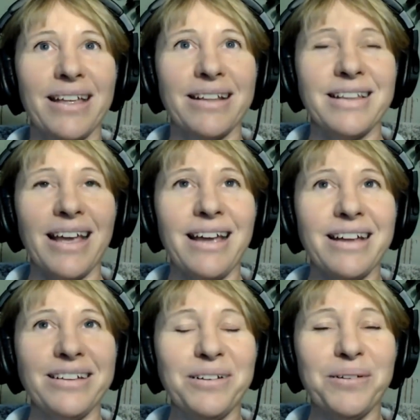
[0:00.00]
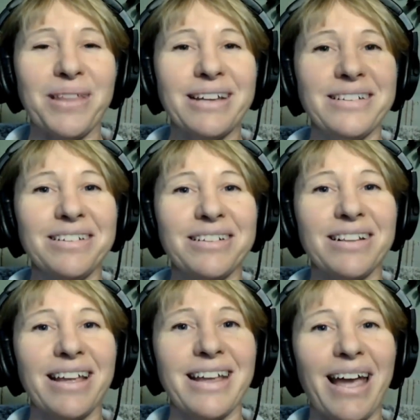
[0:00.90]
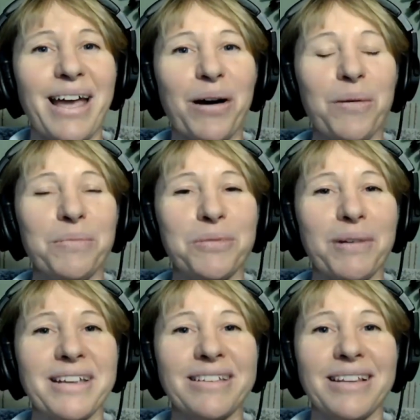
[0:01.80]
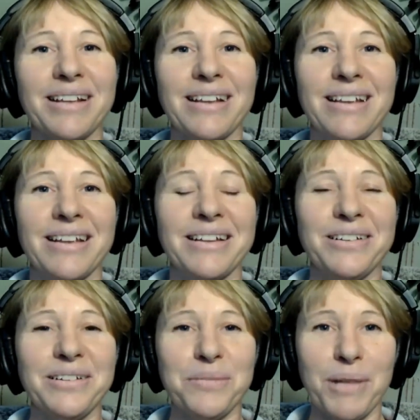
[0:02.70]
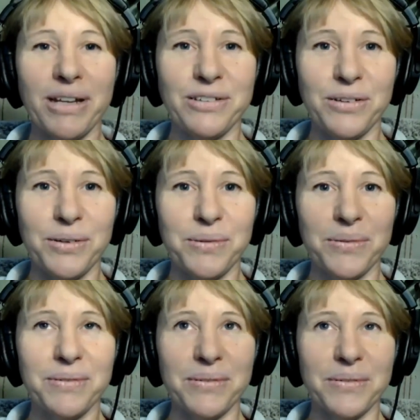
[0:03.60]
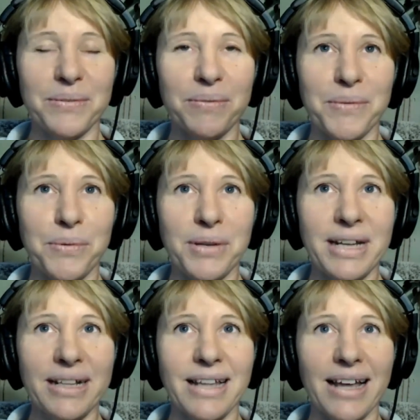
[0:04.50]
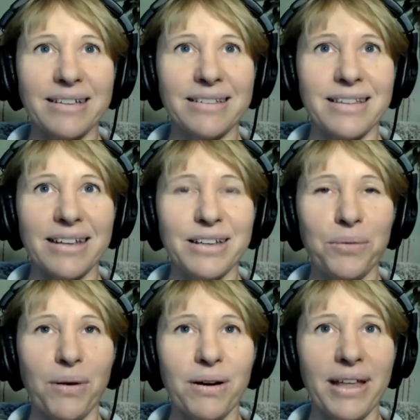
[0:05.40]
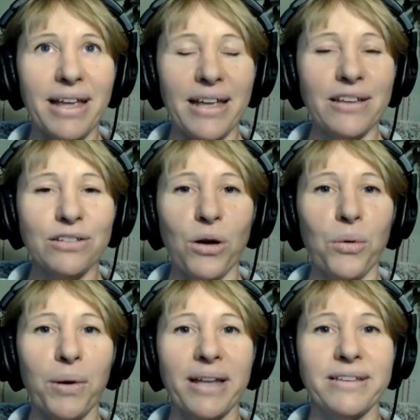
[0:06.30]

that I don't know, that just like helps because it oh yes, just makes you realize that you it is always